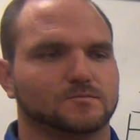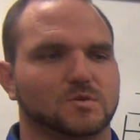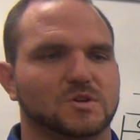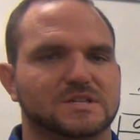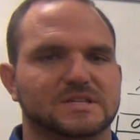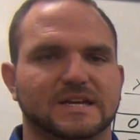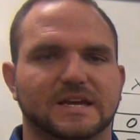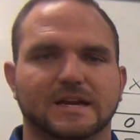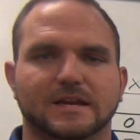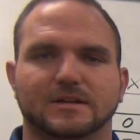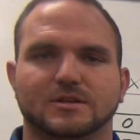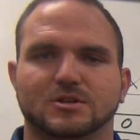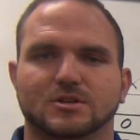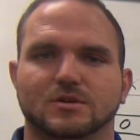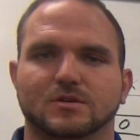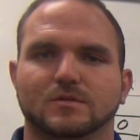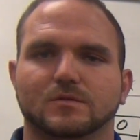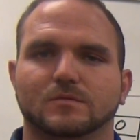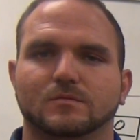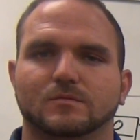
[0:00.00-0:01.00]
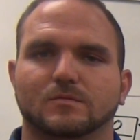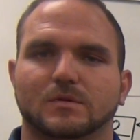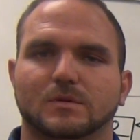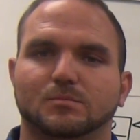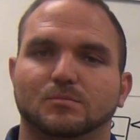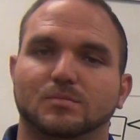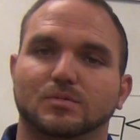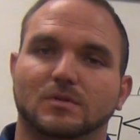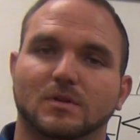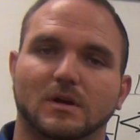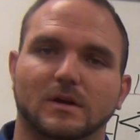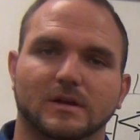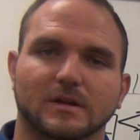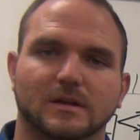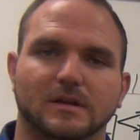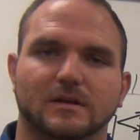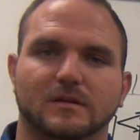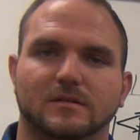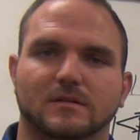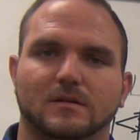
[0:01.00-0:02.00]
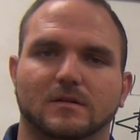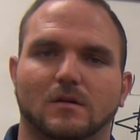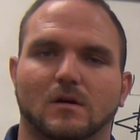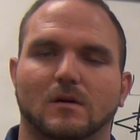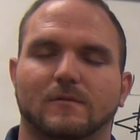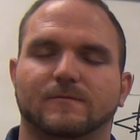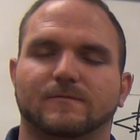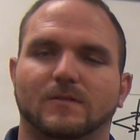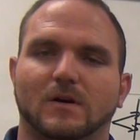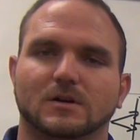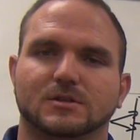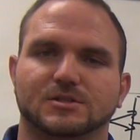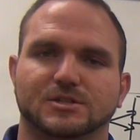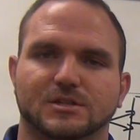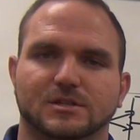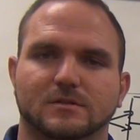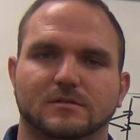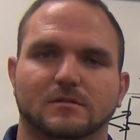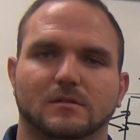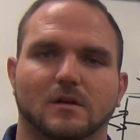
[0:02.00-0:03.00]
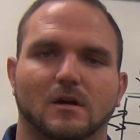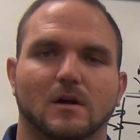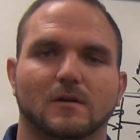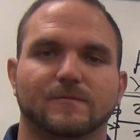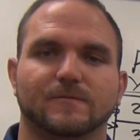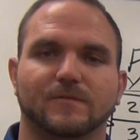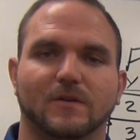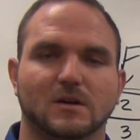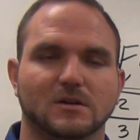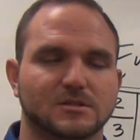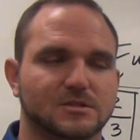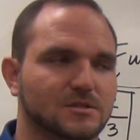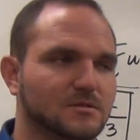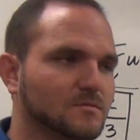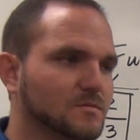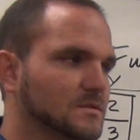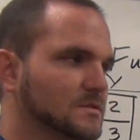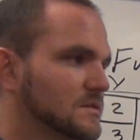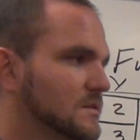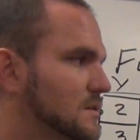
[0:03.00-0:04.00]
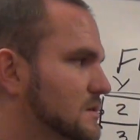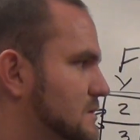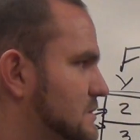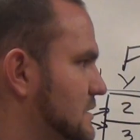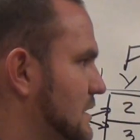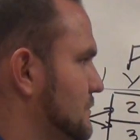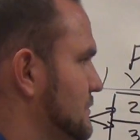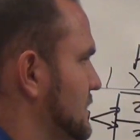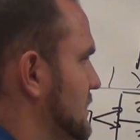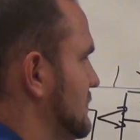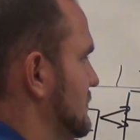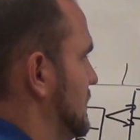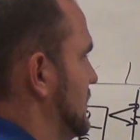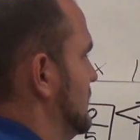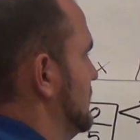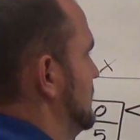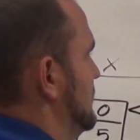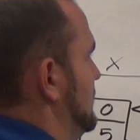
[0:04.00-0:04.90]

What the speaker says: we take 2, we plug it into our function. Our function would look something like